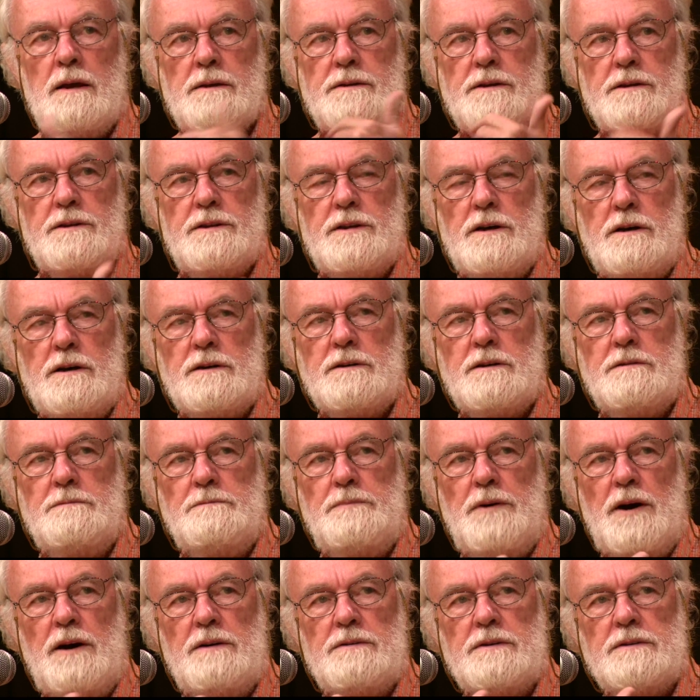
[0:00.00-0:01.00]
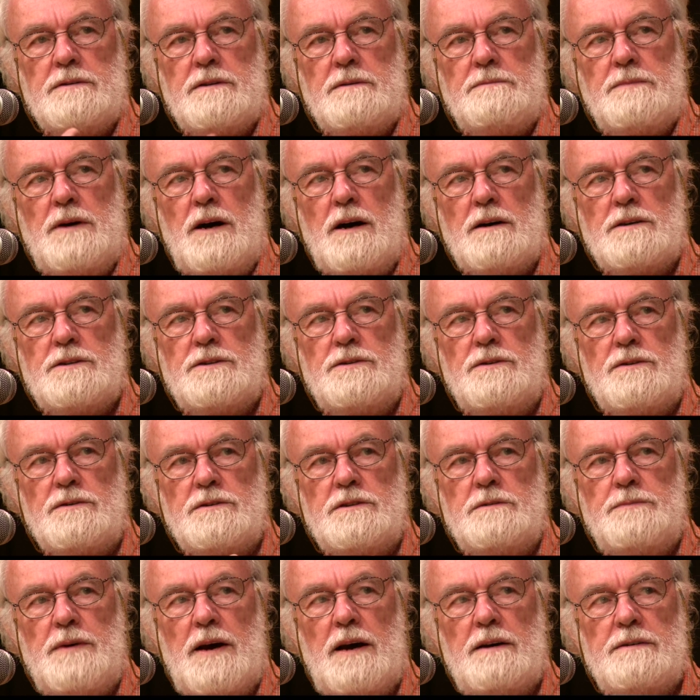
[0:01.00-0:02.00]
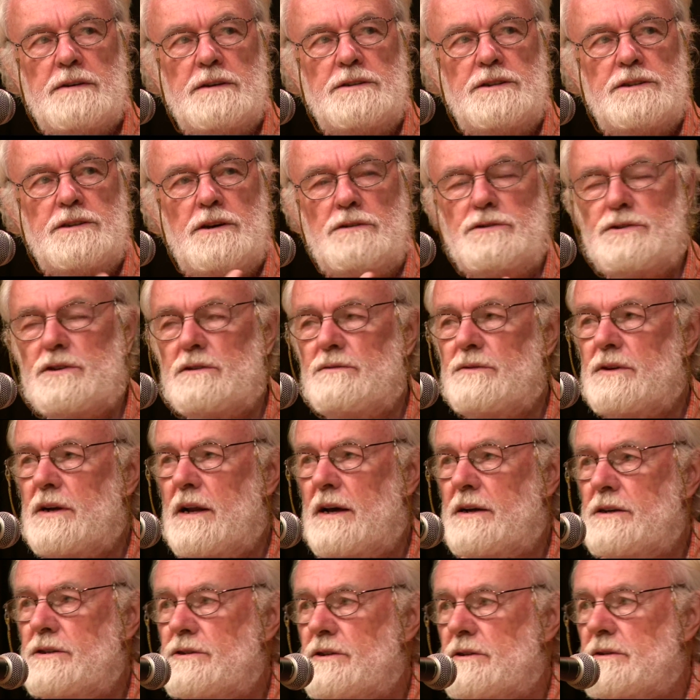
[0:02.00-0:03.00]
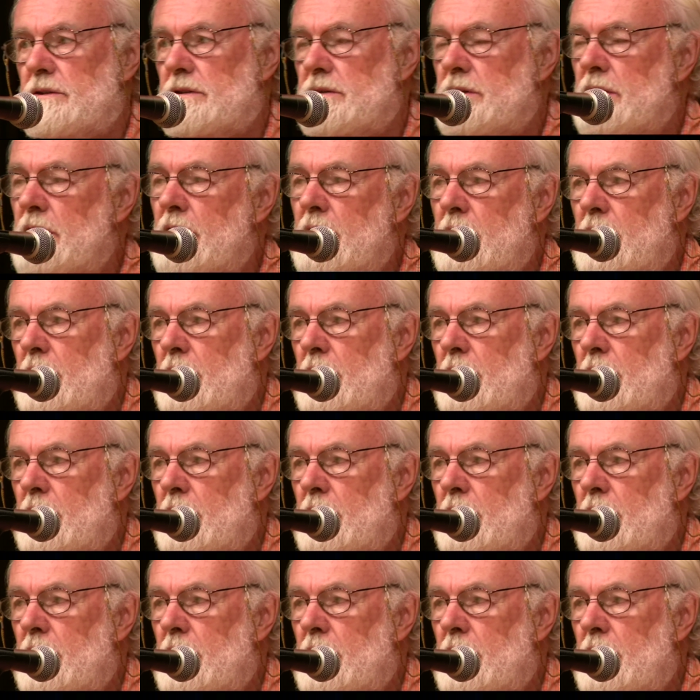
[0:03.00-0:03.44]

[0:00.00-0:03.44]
The third component that Marx talks about is social relations.